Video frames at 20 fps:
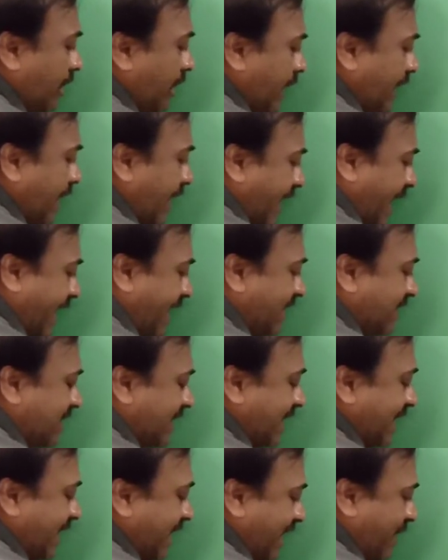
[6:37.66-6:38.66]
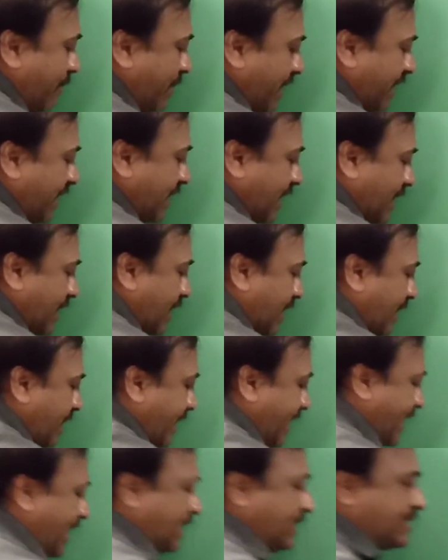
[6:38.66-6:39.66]
9 centimeter
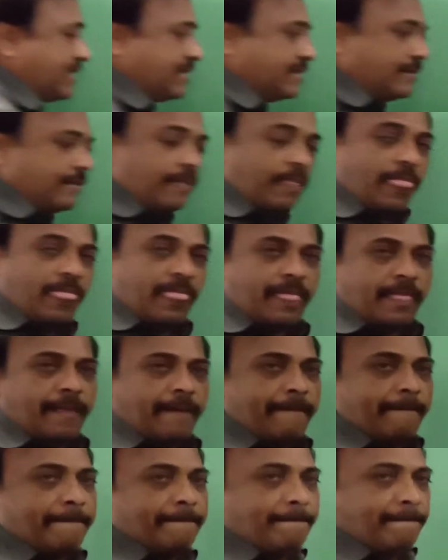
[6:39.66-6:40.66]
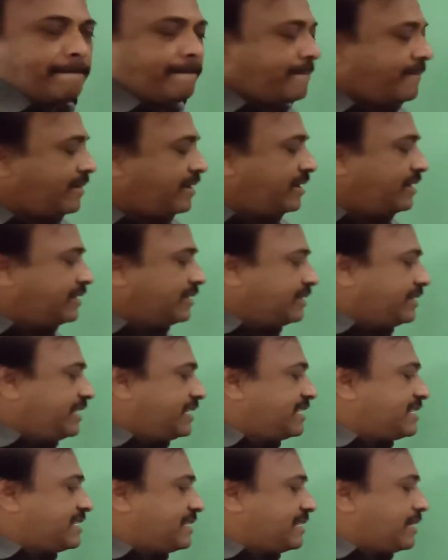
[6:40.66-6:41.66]
is
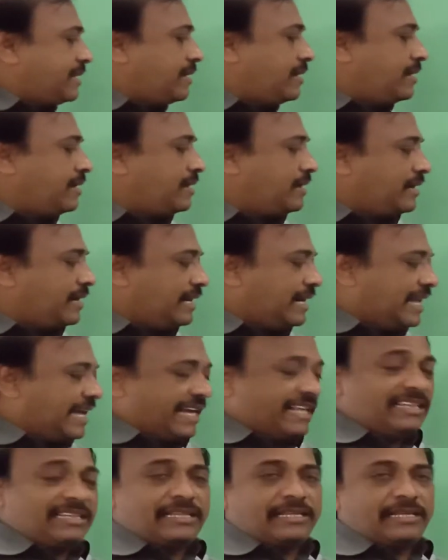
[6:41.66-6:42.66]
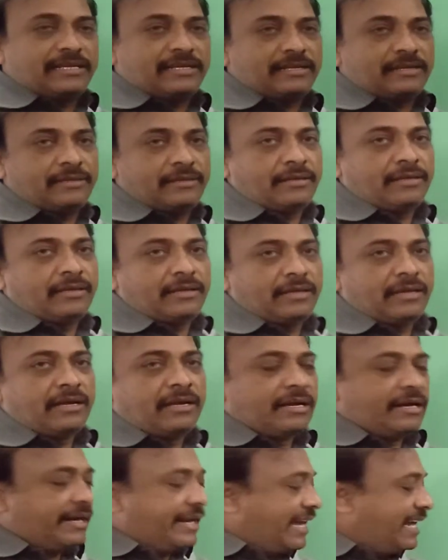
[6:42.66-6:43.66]
this length.
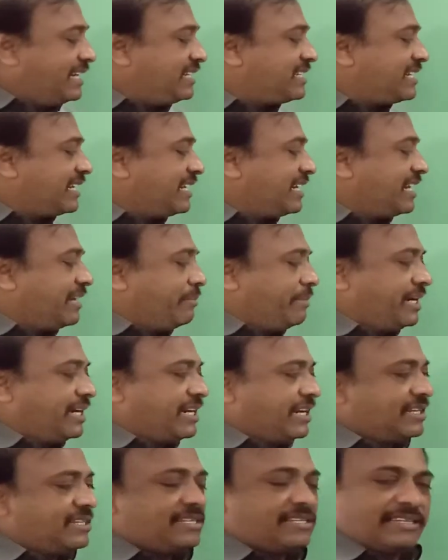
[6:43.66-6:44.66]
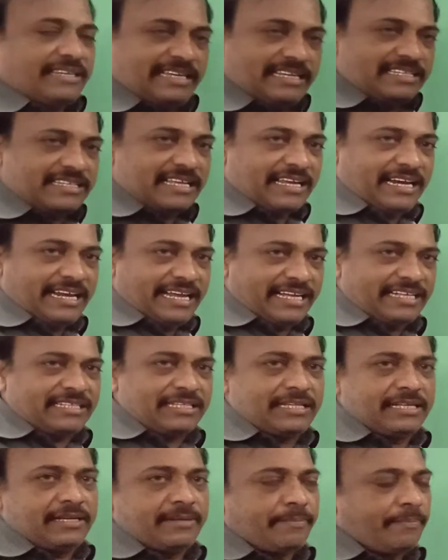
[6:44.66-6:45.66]
9 centimeters is the
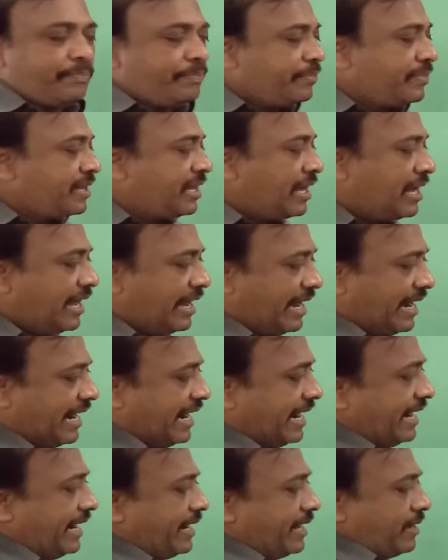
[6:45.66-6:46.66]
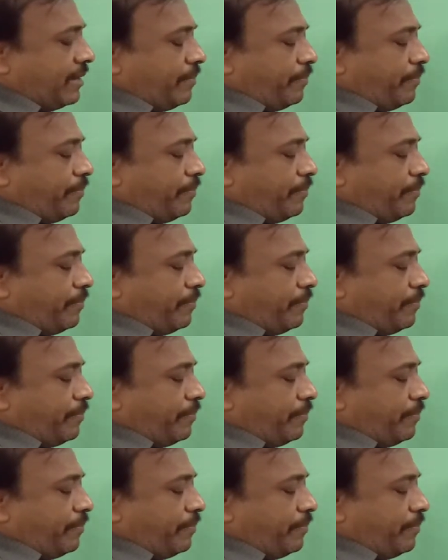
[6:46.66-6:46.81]
length and